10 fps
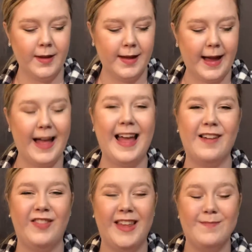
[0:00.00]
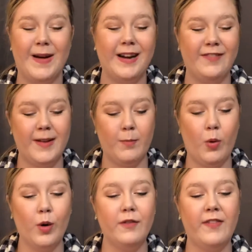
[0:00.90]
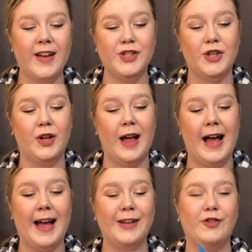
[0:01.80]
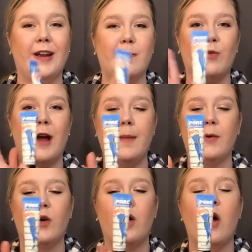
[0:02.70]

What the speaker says: I have the Benefit Porefessional Hydrate Primer.